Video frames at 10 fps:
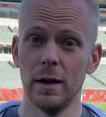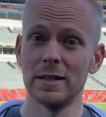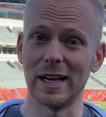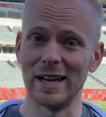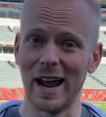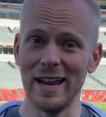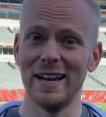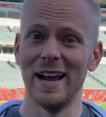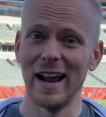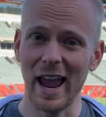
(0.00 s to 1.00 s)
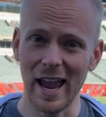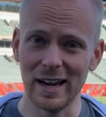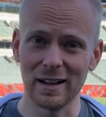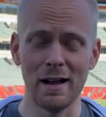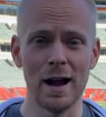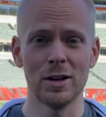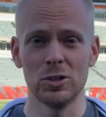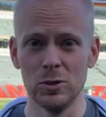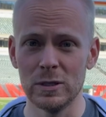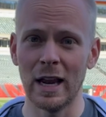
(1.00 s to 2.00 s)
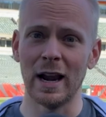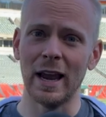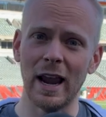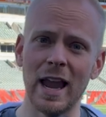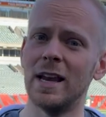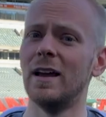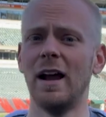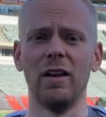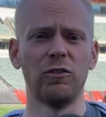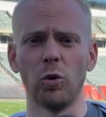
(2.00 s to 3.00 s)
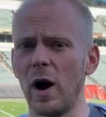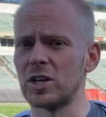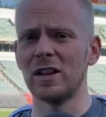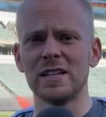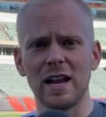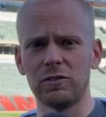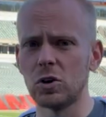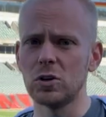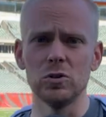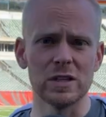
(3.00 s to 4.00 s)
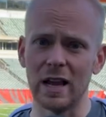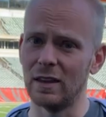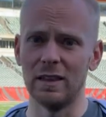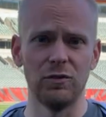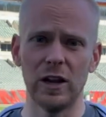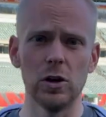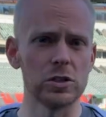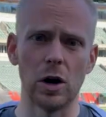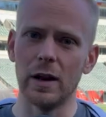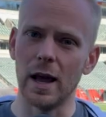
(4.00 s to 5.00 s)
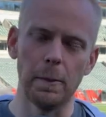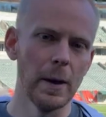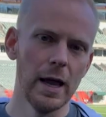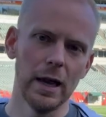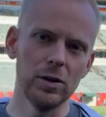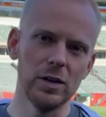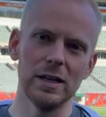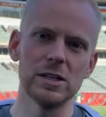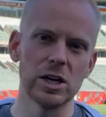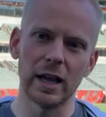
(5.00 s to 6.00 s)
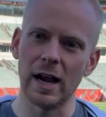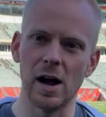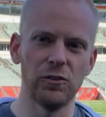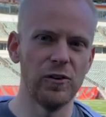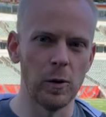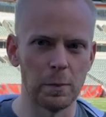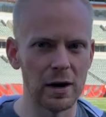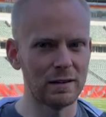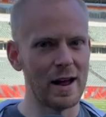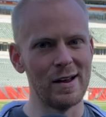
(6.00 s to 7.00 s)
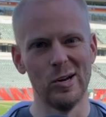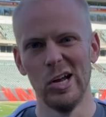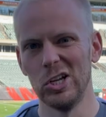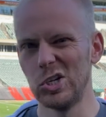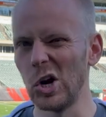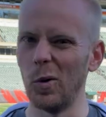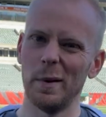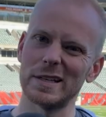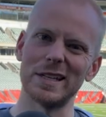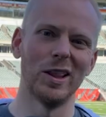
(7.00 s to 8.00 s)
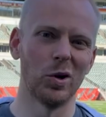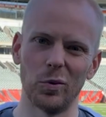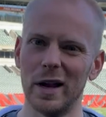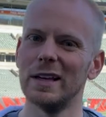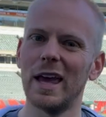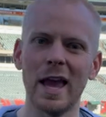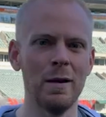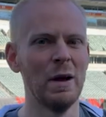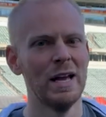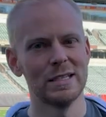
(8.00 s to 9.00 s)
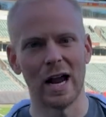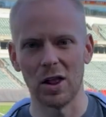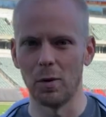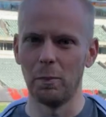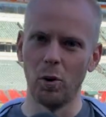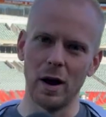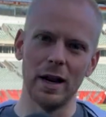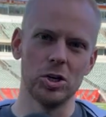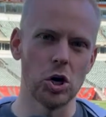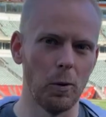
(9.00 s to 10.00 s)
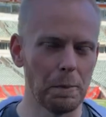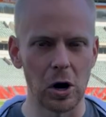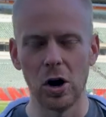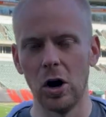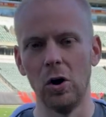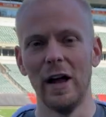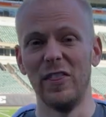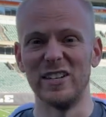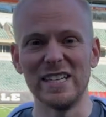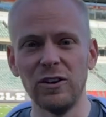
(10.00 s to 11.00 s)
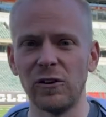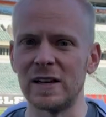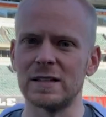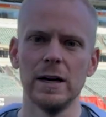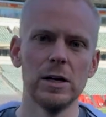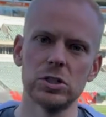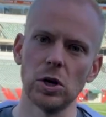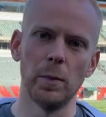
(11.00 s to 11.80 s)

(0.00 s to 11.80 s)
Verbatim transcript: tonight, 8 o'clock, Tuesday night, 8. If you're watching this after Tuesday, then the video is already up and you need to check it out. Film breakdown, Joe Mixon, the run game, Tyler Boyd, Joe Burrow, the defense, so